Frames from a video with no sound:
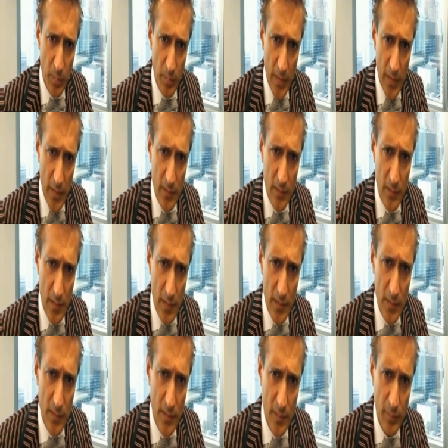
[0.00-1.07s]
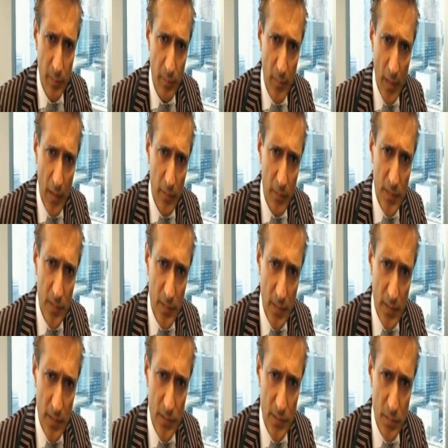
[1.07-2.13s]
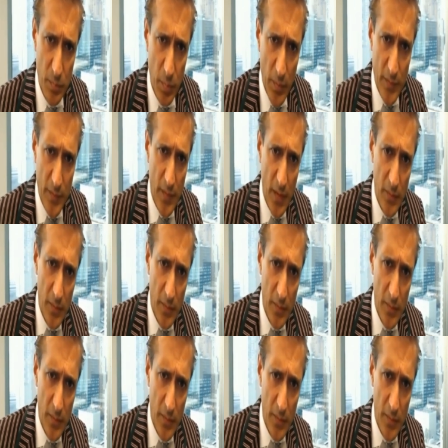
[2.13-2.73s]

McKinsey's research points out